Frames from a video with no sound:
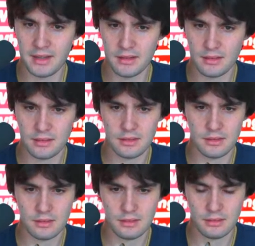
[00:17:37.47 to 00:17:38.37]

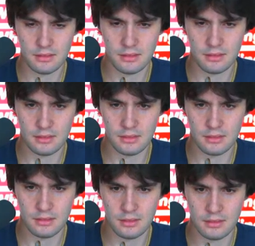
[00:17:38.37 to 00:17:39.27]

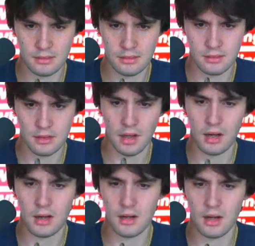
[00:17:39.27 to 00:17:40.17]

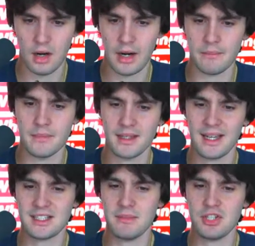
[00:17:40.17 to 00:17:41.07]
Emmett? All right.
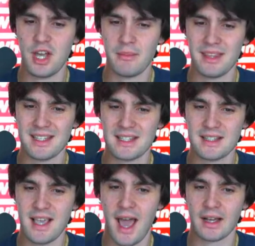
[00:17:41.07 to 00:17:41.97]
Nice to meet you, Emmett. This is
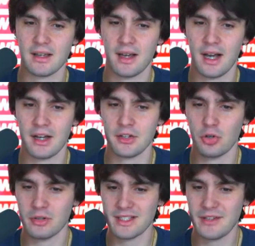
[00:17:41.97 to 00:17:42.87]
Zach.
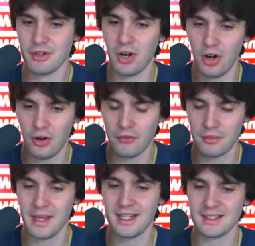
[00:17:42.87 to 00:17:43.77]
You'll receive a call
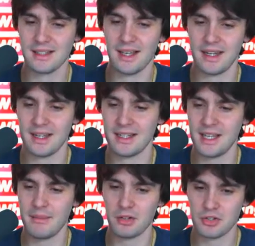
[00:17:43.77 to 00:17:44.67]
from me and an
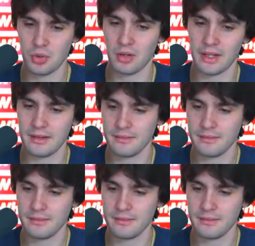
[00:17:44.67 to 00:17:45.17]
email shortly.